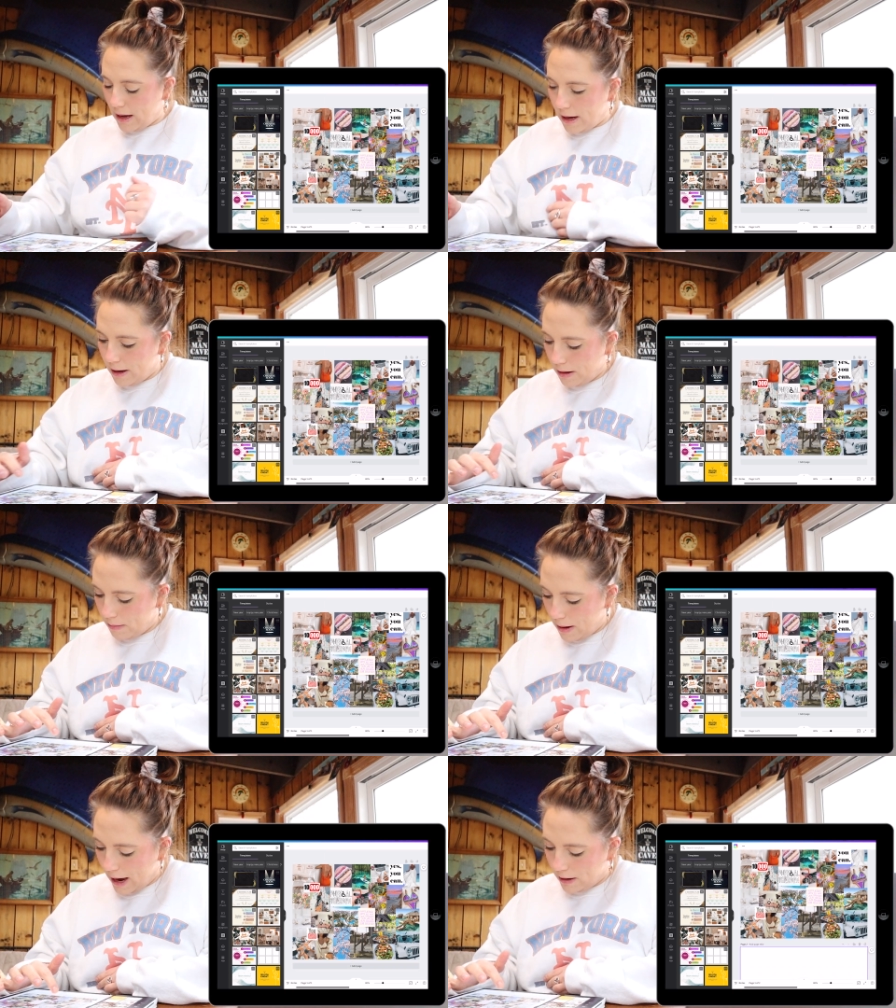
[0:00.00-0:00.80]

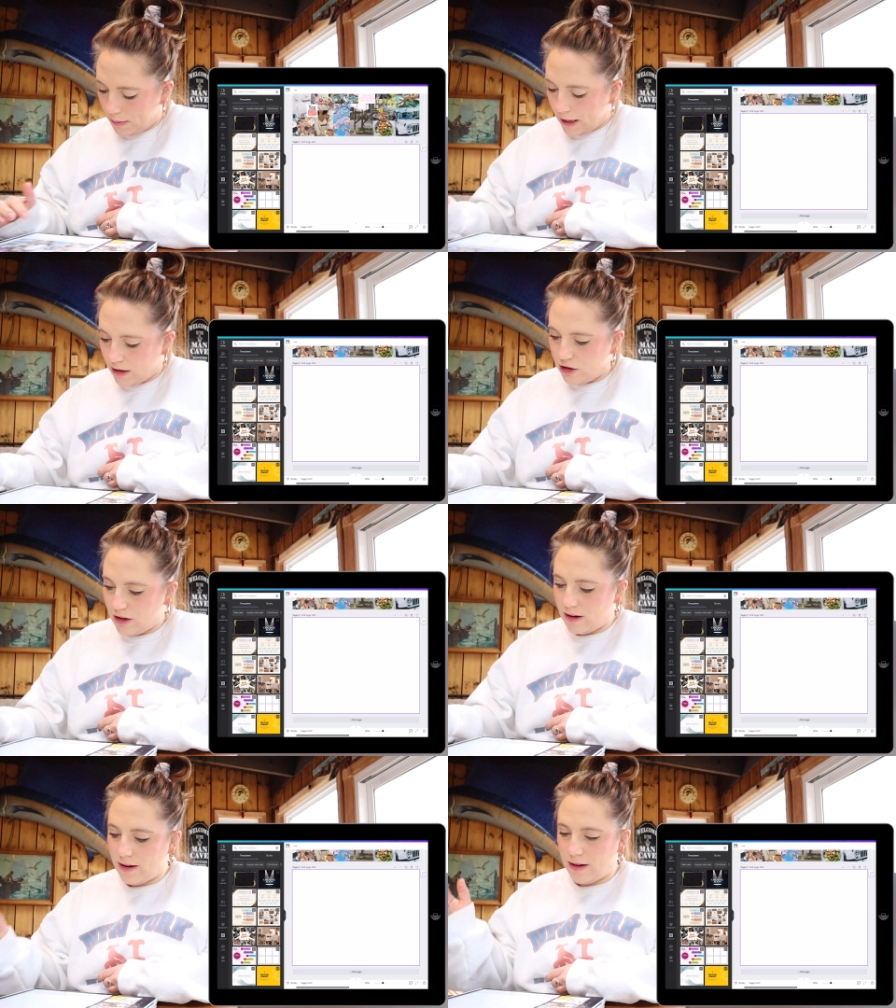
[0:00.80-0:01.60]
Add page.
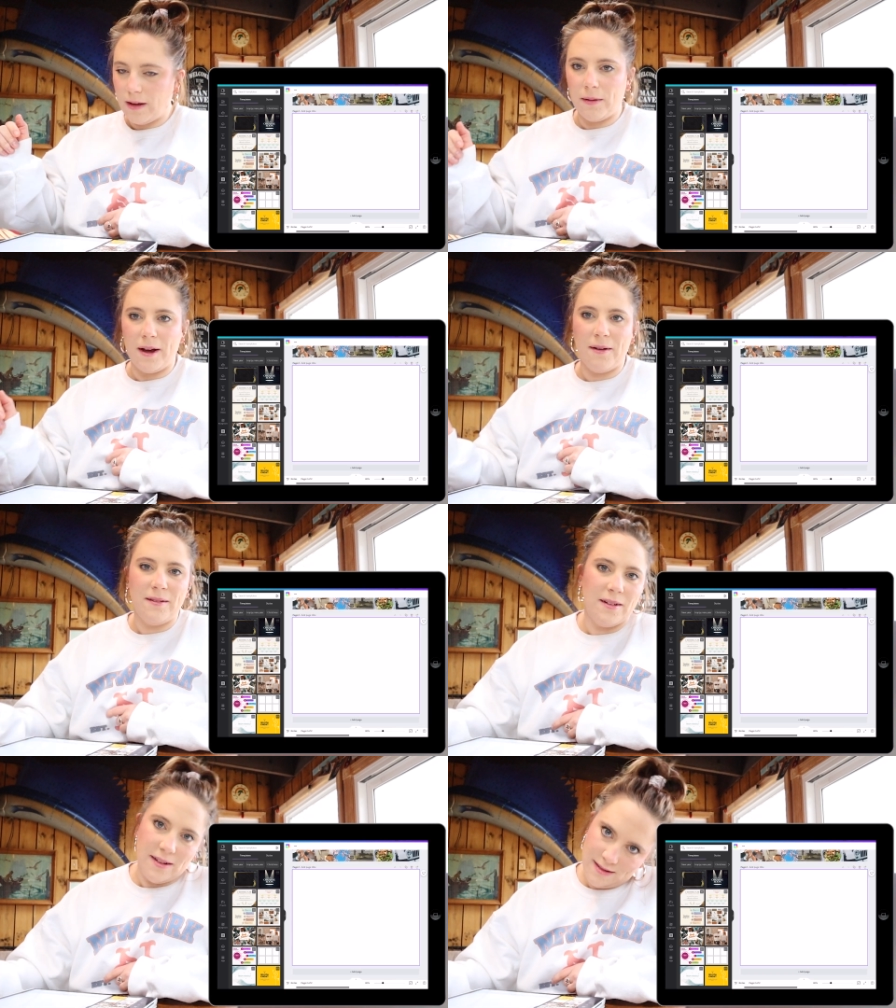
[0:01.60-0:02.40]
There we
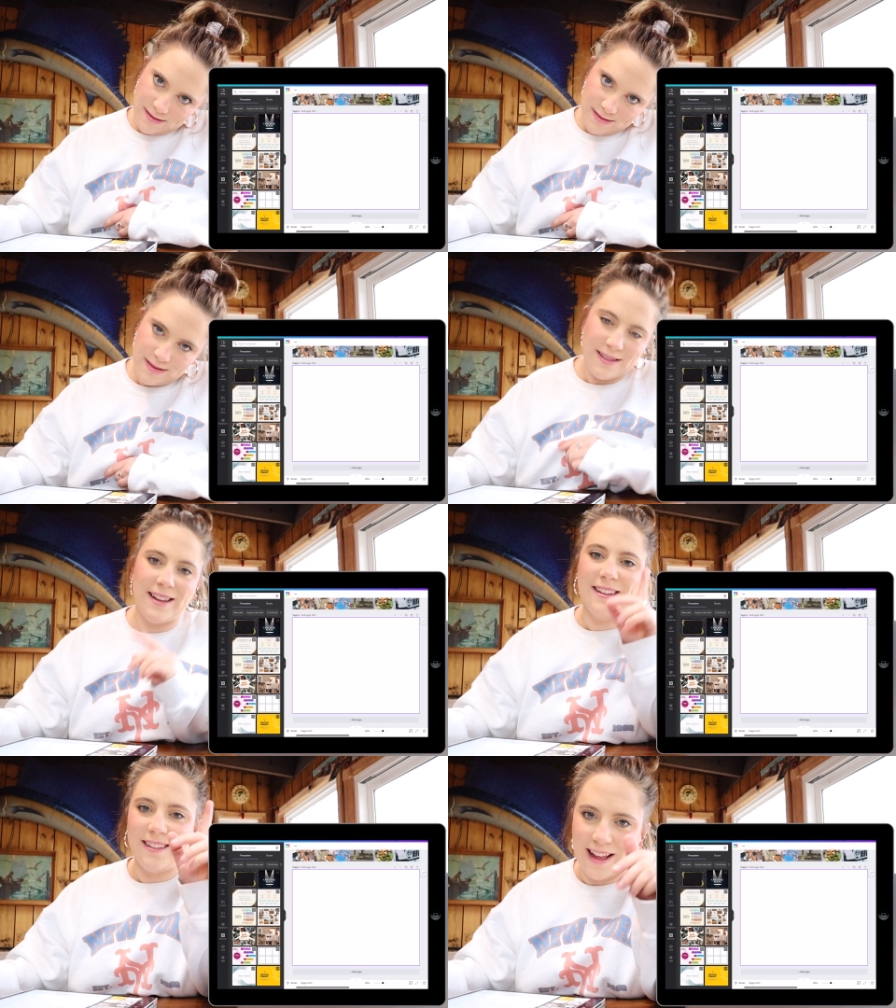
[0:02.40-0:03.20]
go.
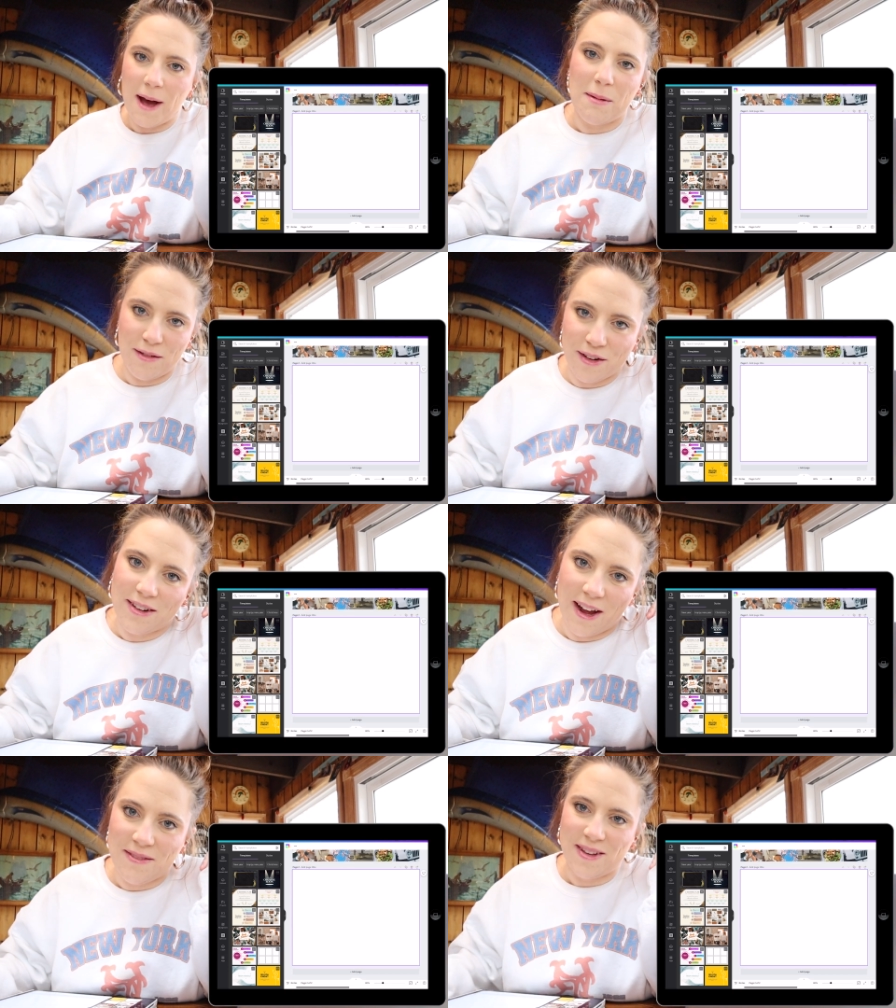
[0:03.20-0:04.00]
This is not my
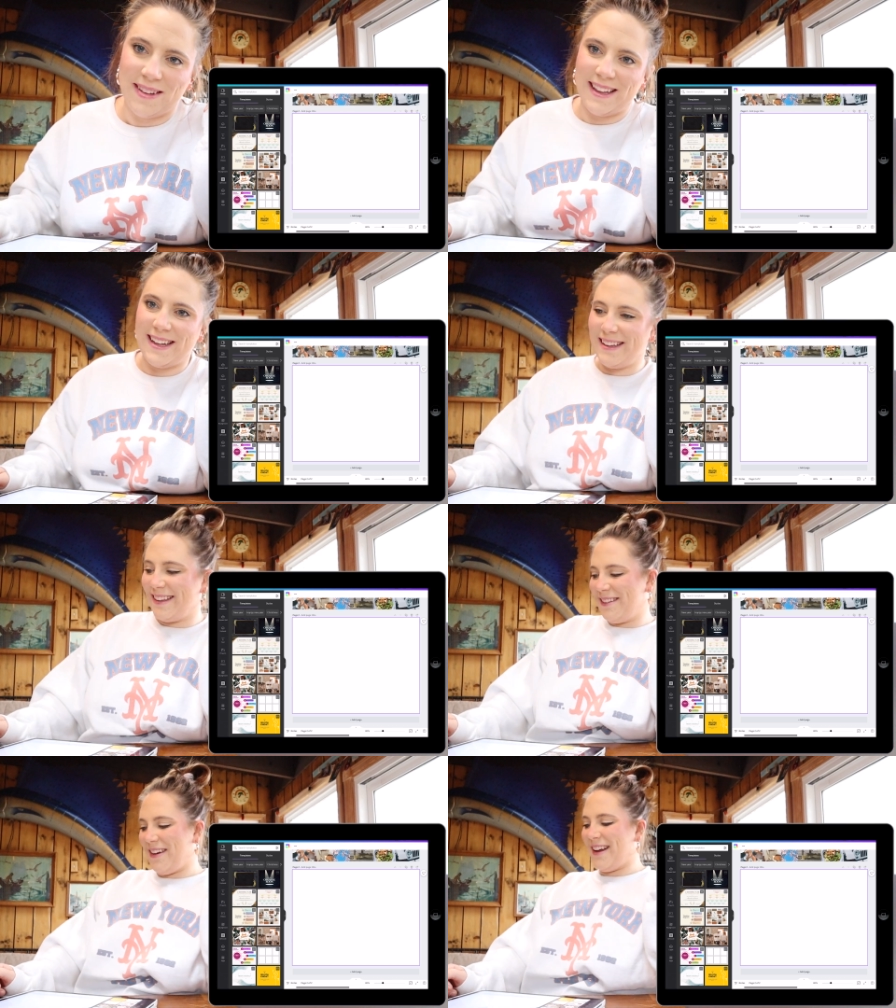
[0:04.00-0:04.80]
first time using
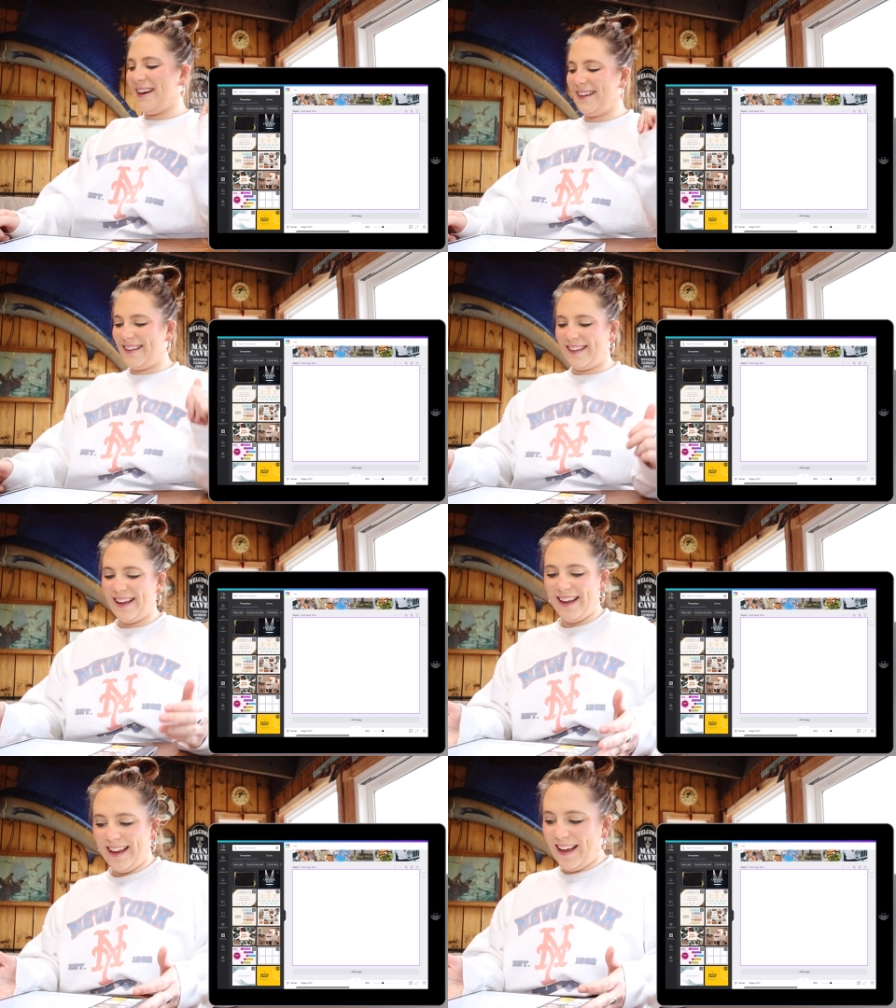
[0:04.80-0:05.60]
this, to be honest.
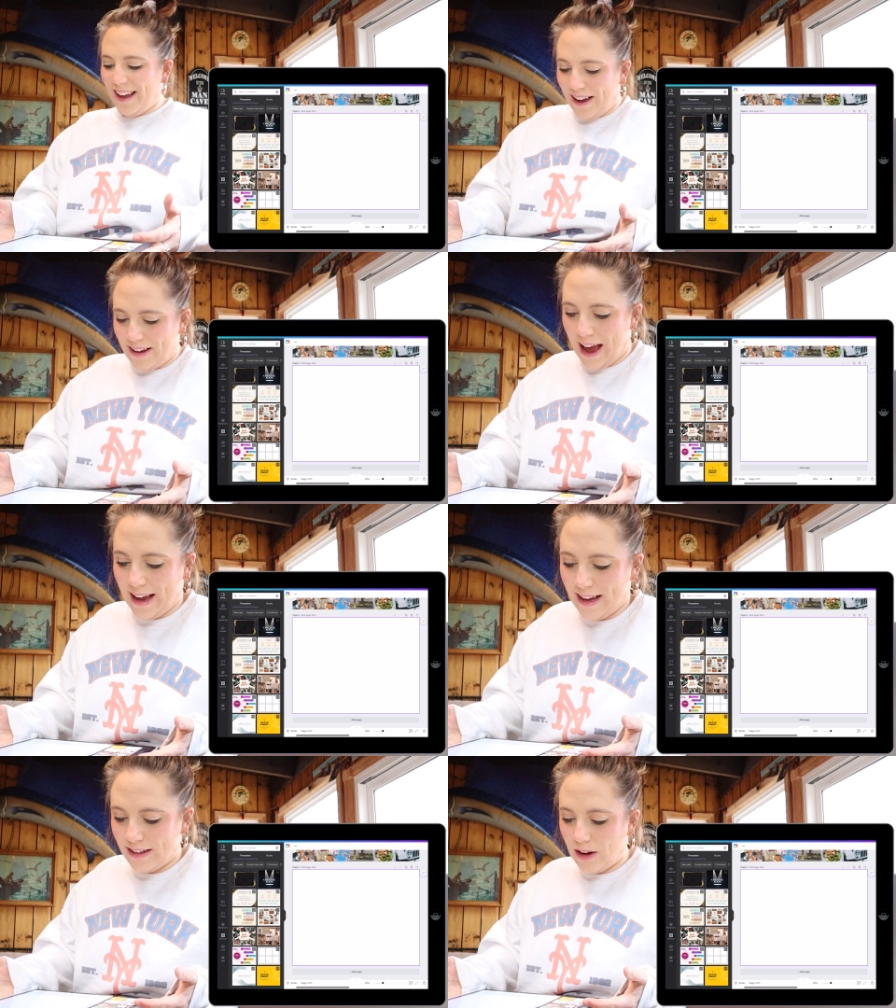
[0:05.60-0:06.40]
Okay,
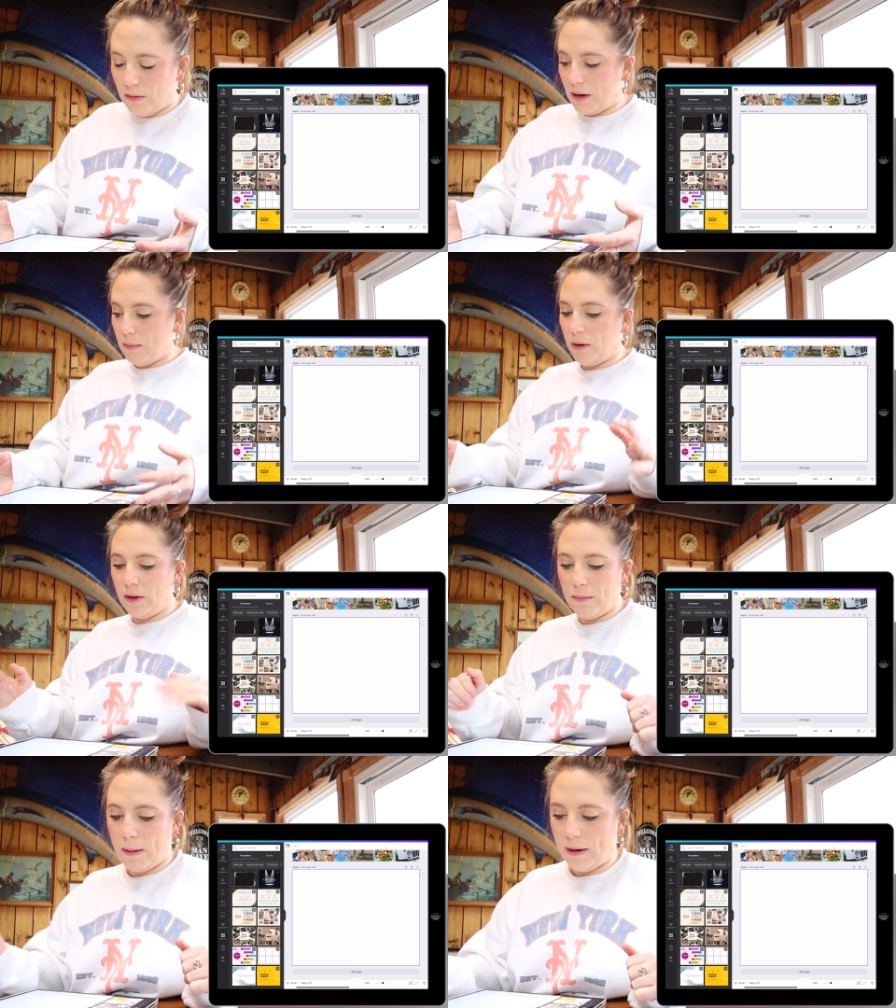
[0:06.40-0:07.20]
so I'm gonna pull
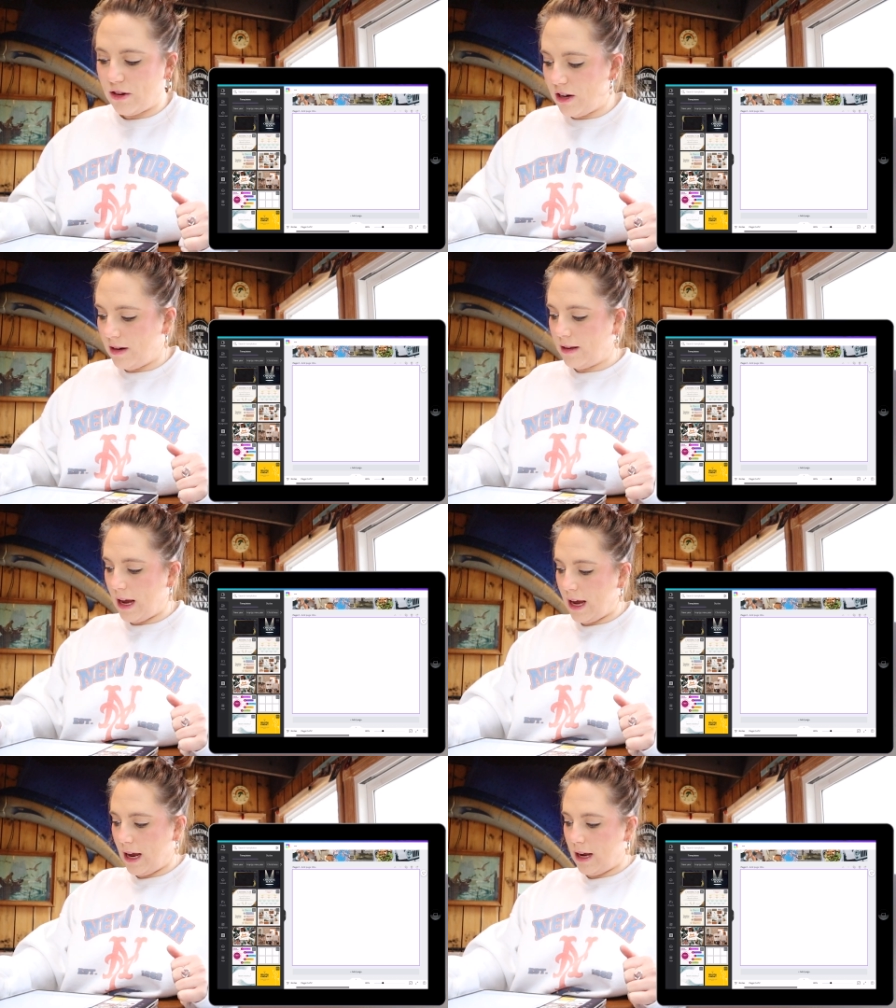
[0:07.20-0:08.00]
in my pictures
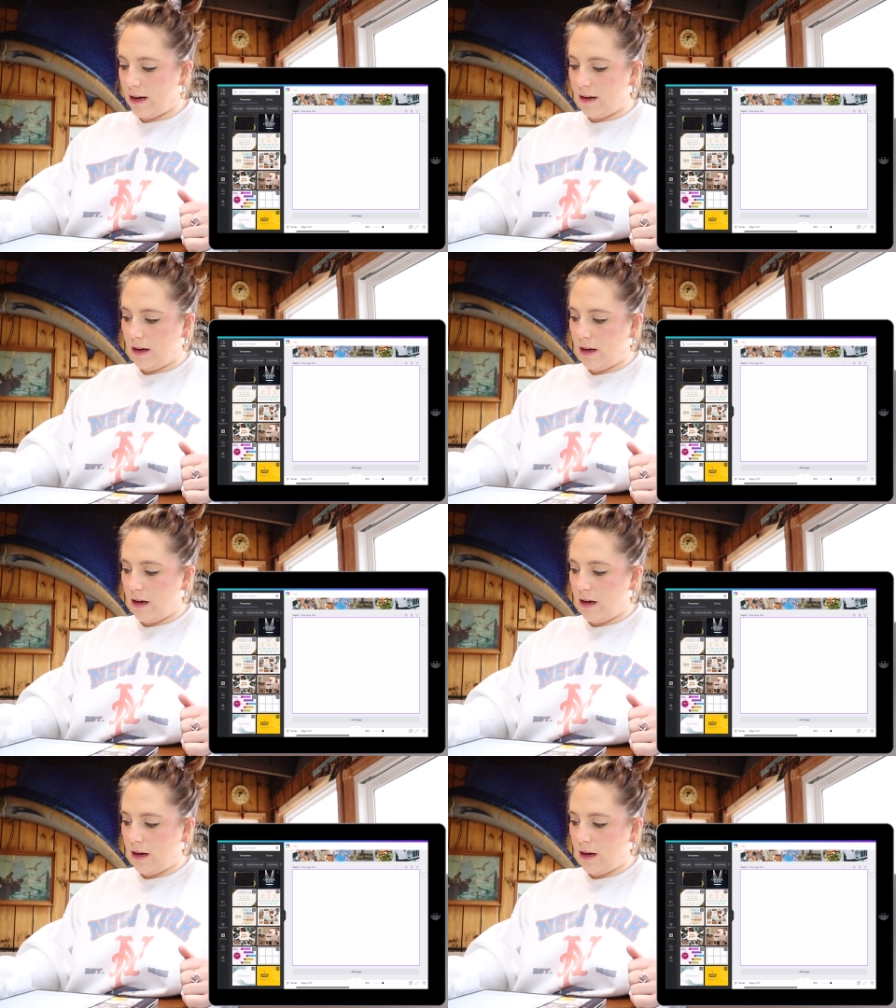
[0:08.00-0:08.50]
and